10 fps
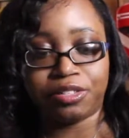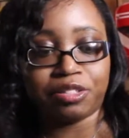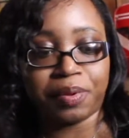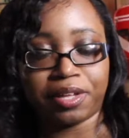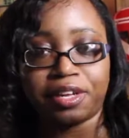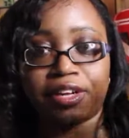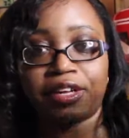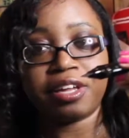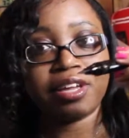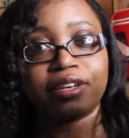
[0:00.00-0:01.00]
You just make like
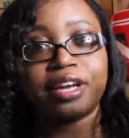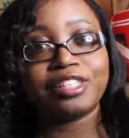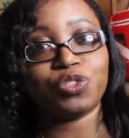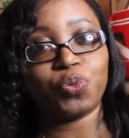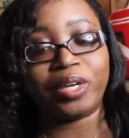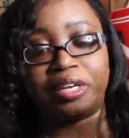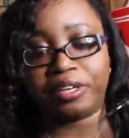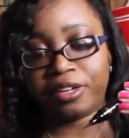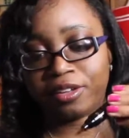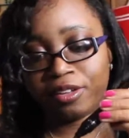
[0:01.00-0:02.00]
a nice
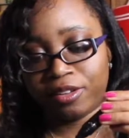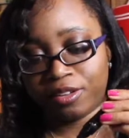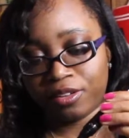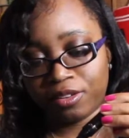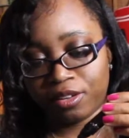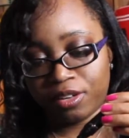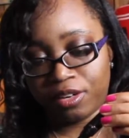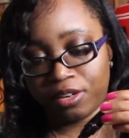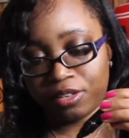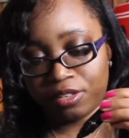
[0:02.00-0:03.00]
wing.
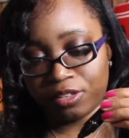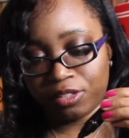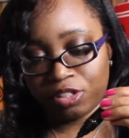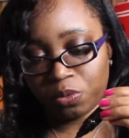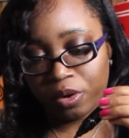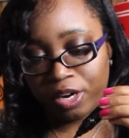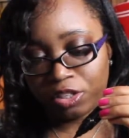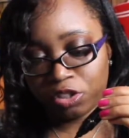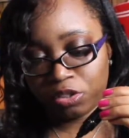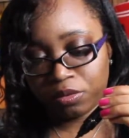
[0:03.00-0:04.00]
Here's a
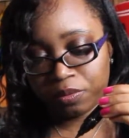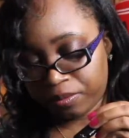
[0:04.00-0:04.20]
swatch.